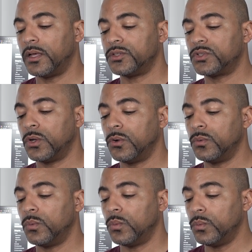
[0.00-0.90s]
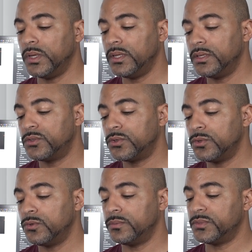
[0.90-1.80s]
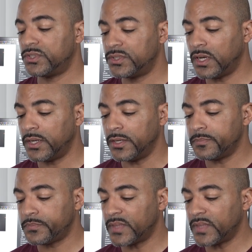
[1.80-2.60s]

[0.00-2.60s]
So we need to study